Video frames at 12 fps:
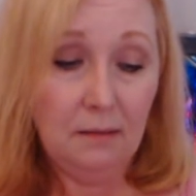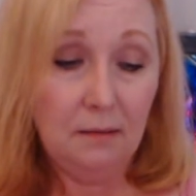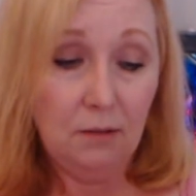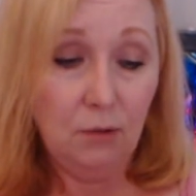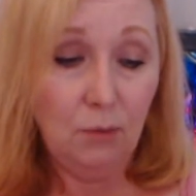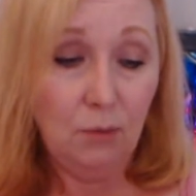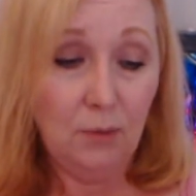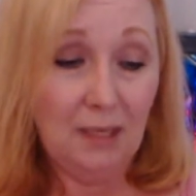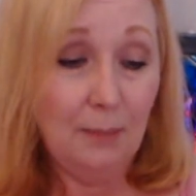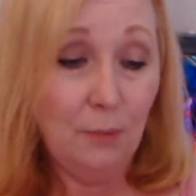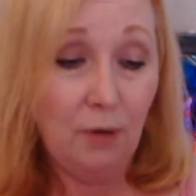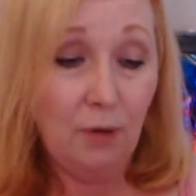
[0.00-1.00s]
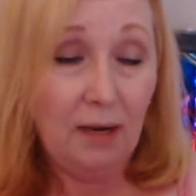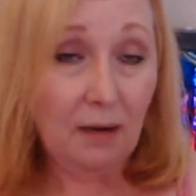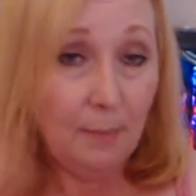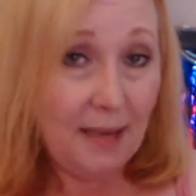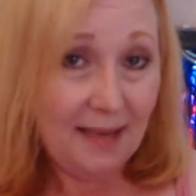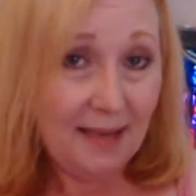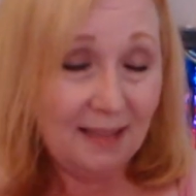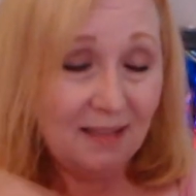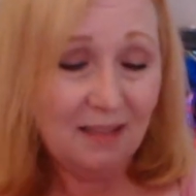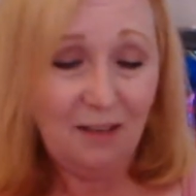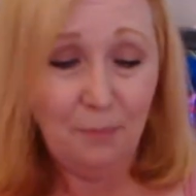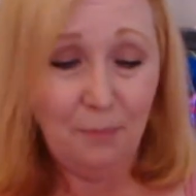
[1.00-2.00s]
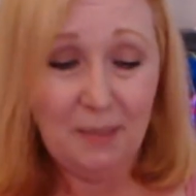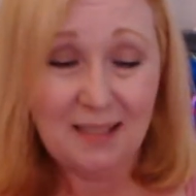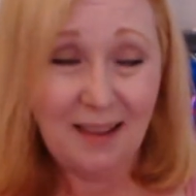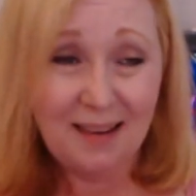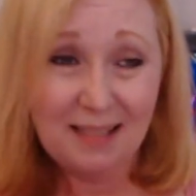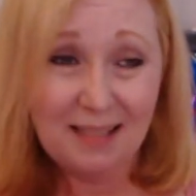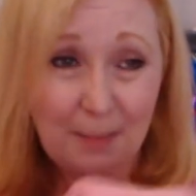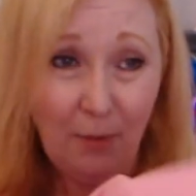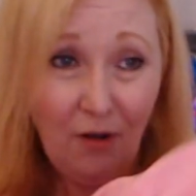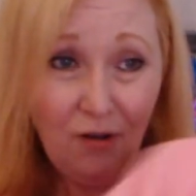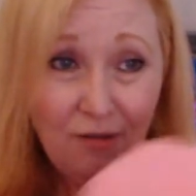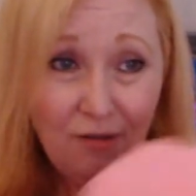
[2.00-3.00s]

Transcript: to keep your hair back and stuff, but it's kind of small.